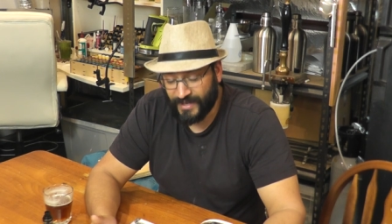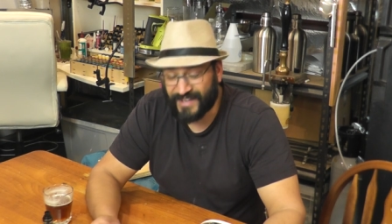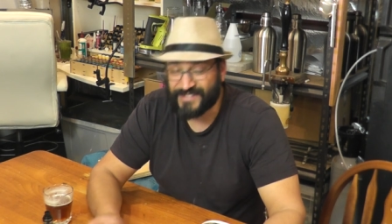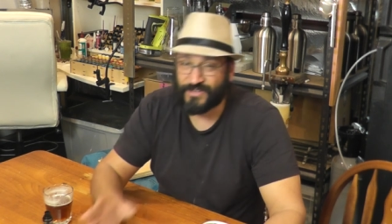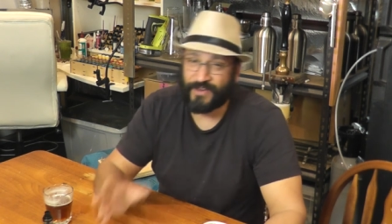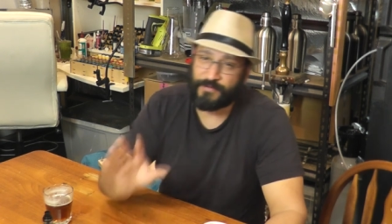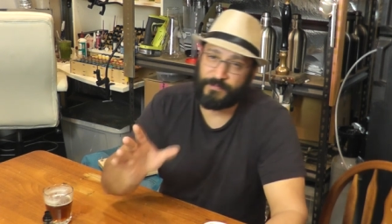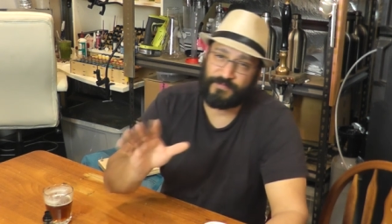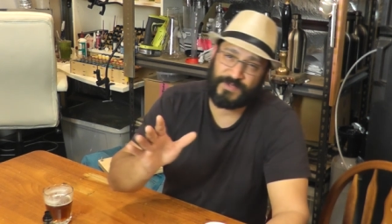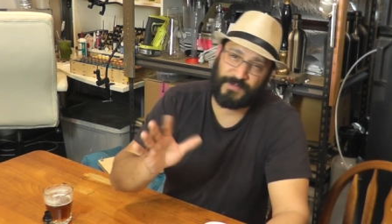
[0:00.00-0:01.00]
aside
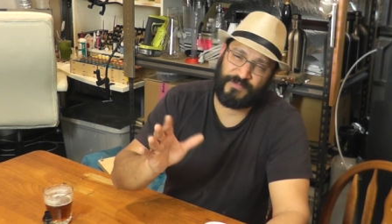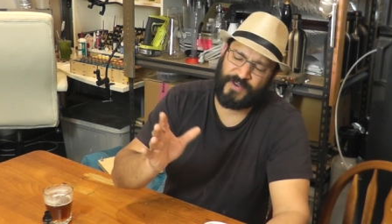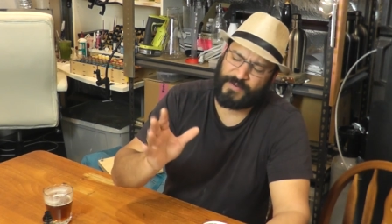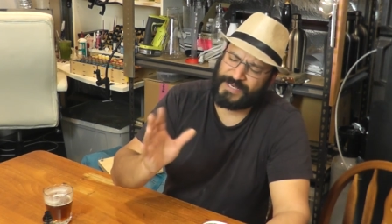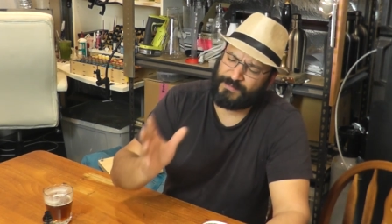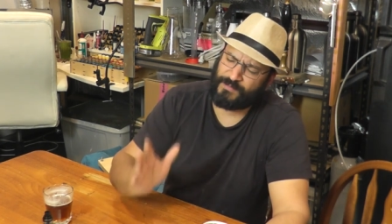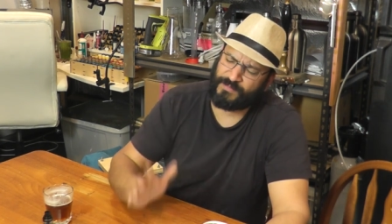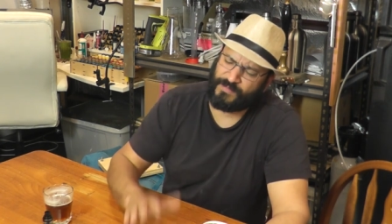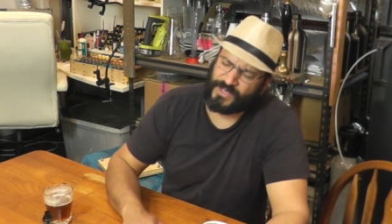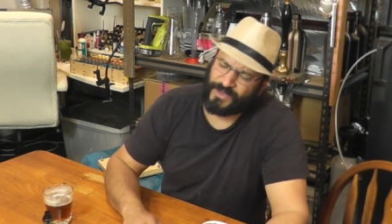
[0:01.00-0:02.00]
from some very,
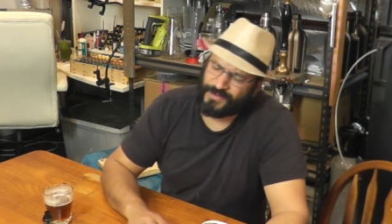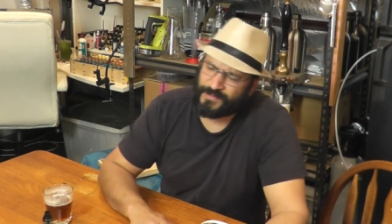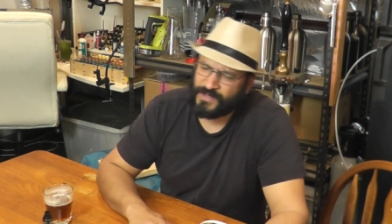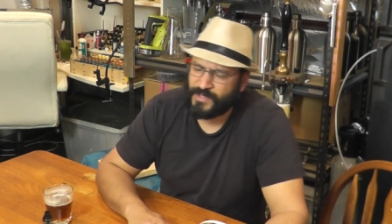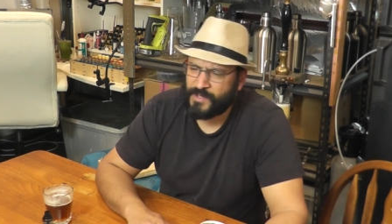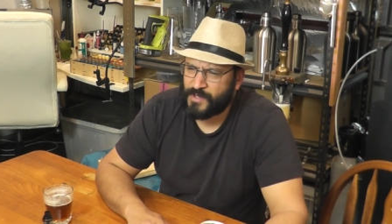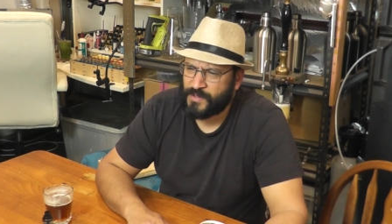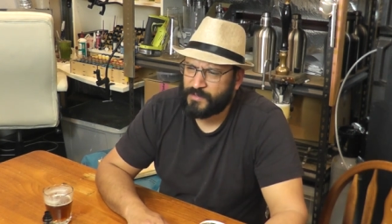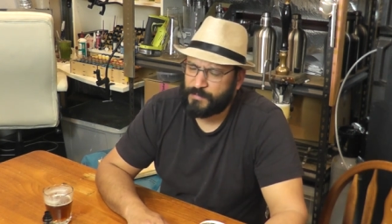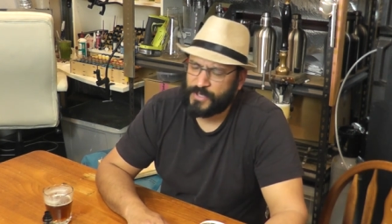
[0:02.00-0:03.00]
you know,
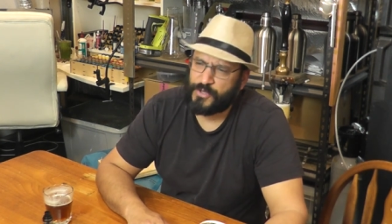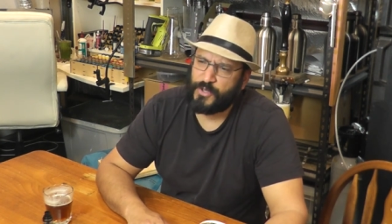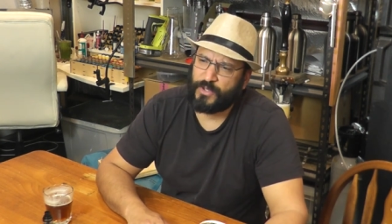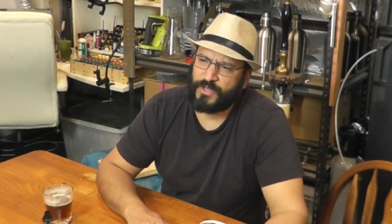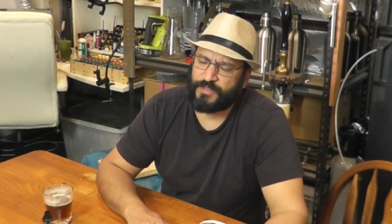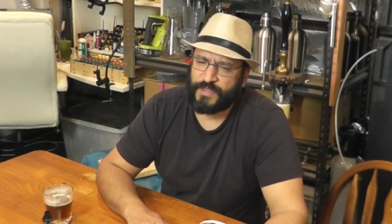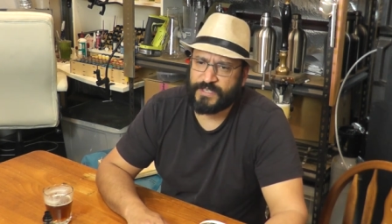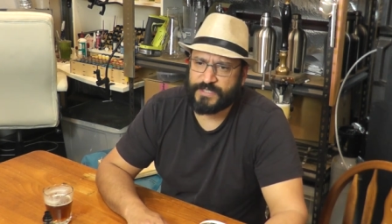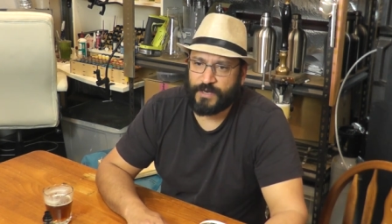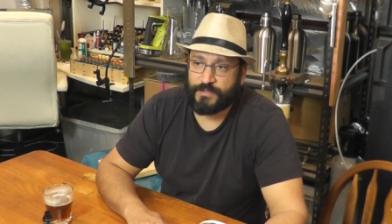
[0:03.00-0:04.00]
peculiar
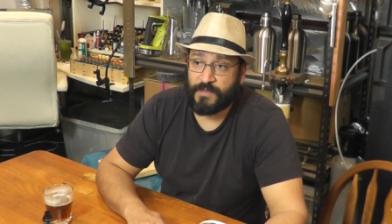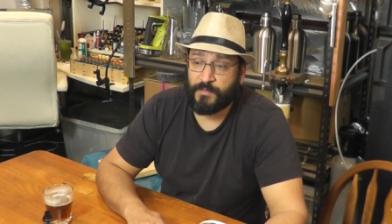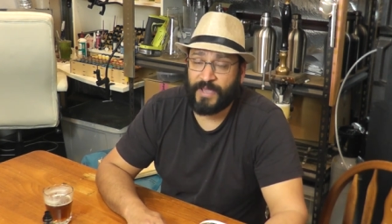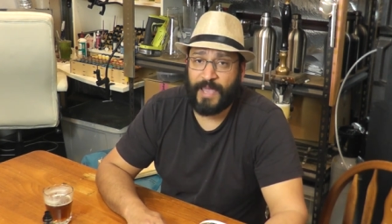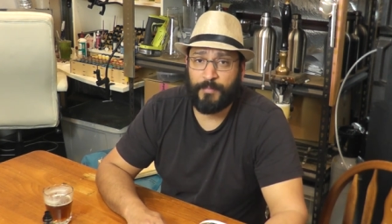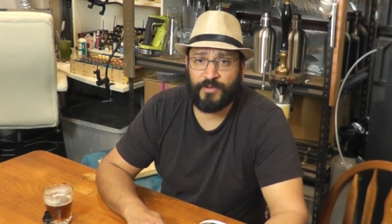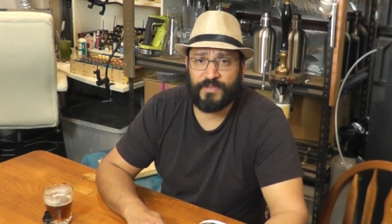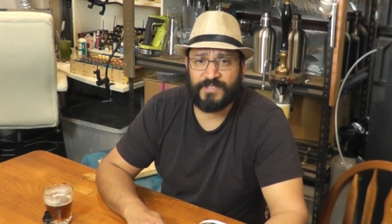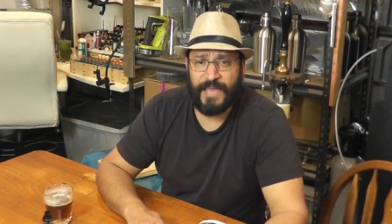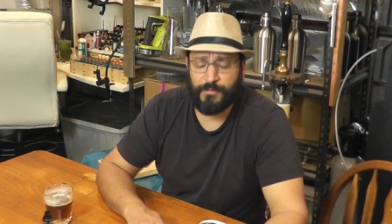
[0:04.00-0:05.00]
things that I think might happen on
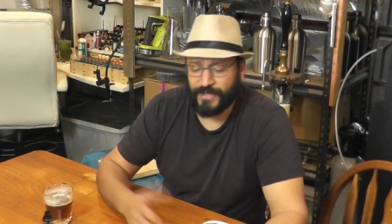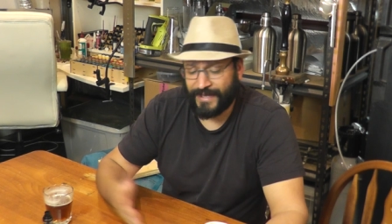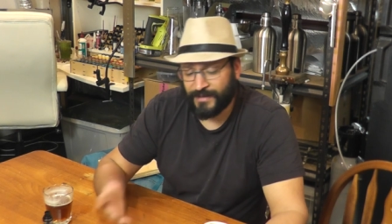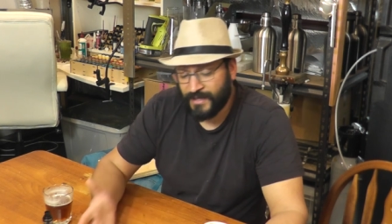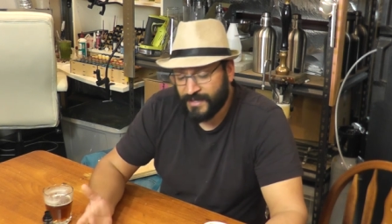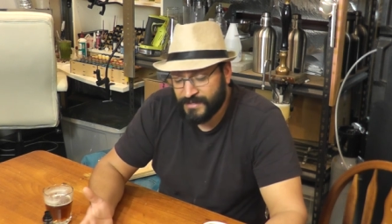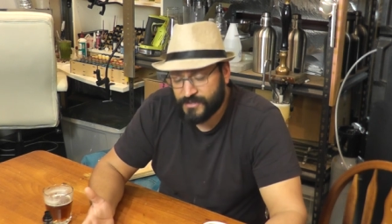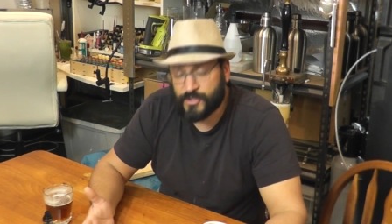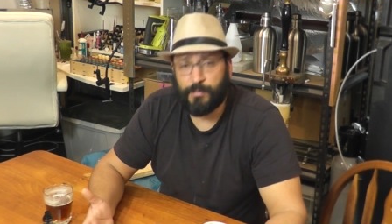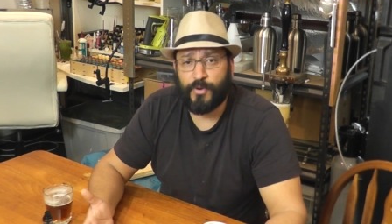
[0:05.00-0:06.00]
the table, like
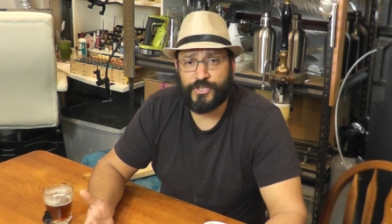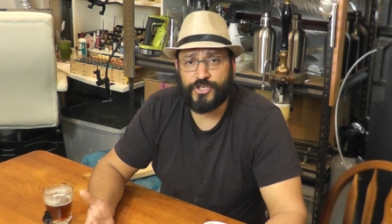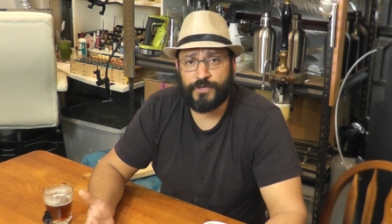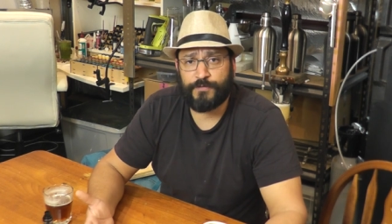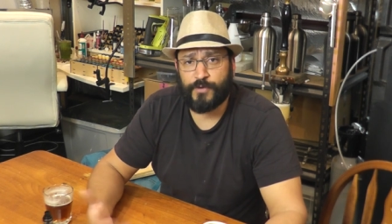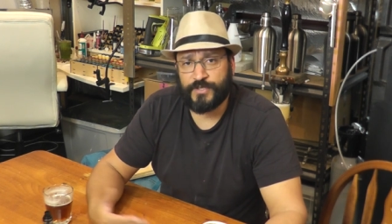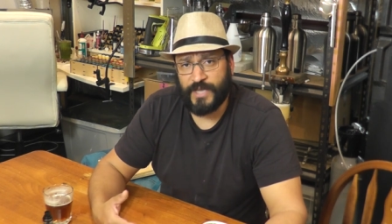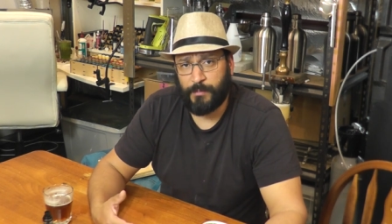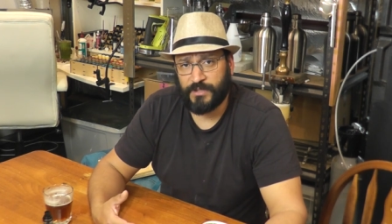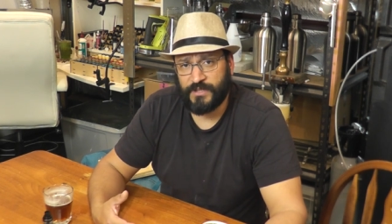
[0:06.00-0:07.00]
suppression, for
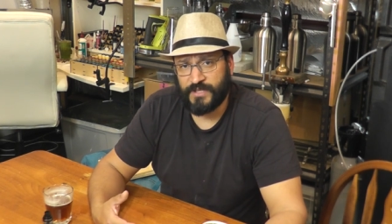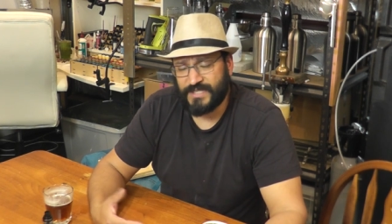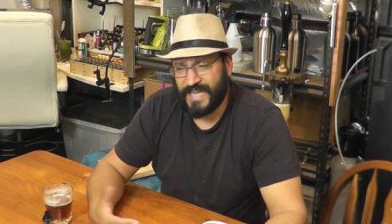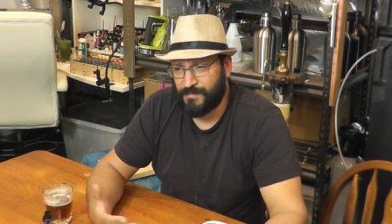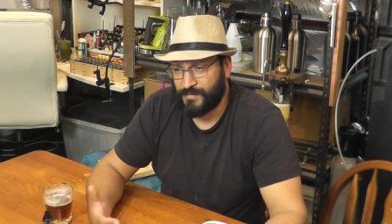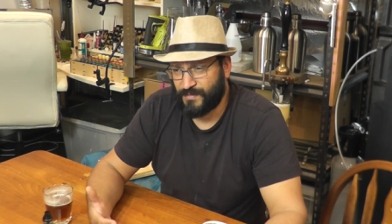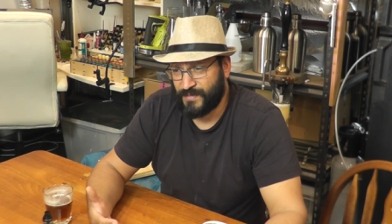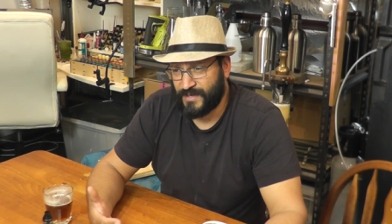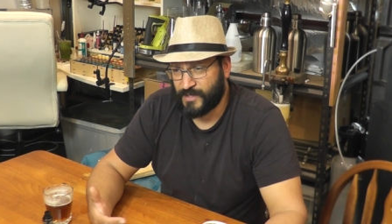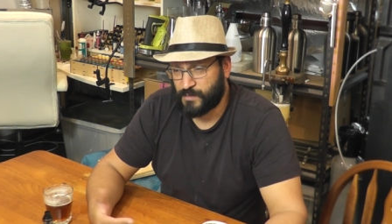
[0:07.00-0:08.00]
example, in this game
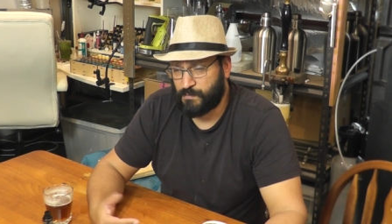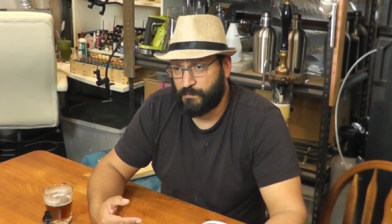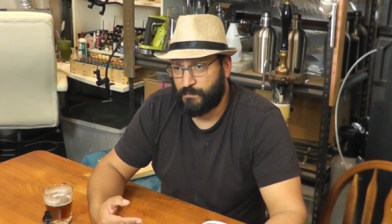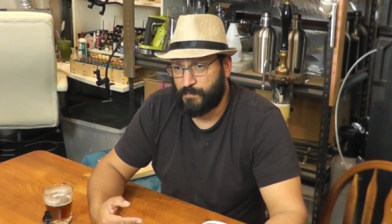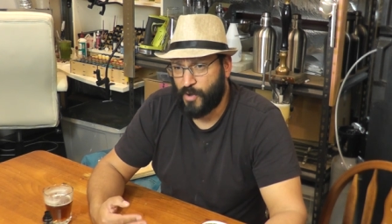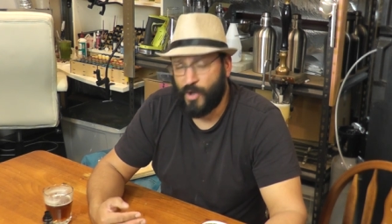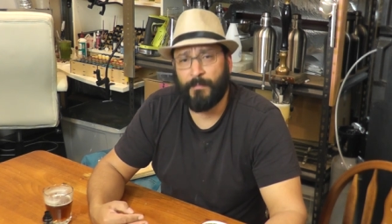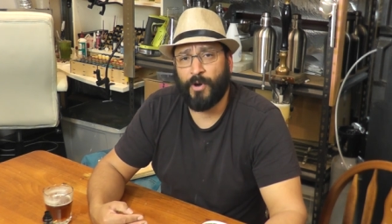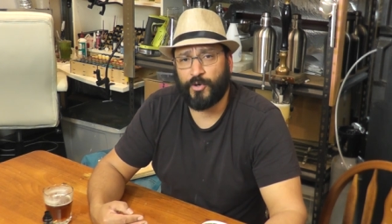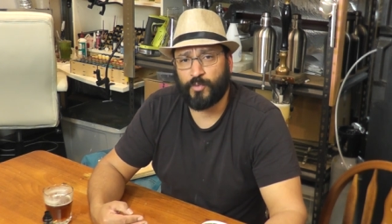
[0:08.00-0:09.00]
is per
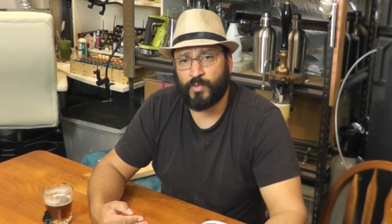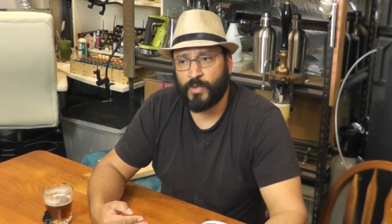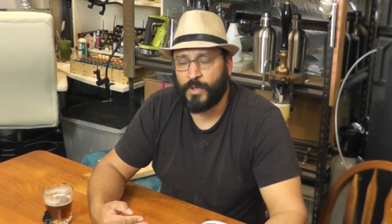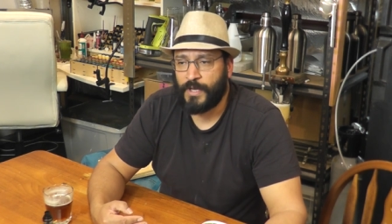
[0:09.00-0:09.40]
model.